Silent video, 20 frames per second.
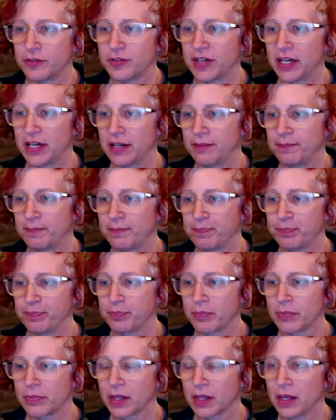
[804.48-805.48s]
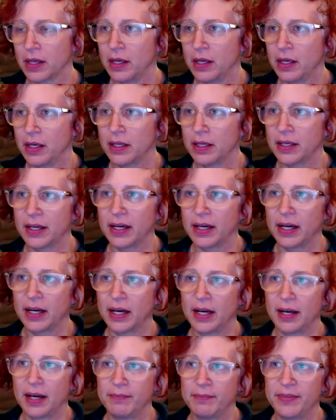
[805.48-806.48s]
um,
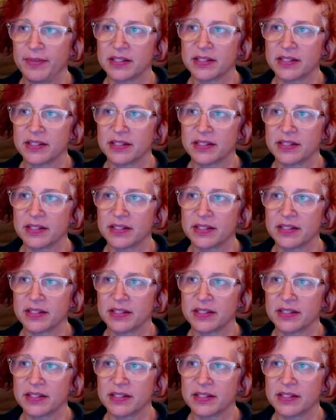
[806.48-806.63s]
um,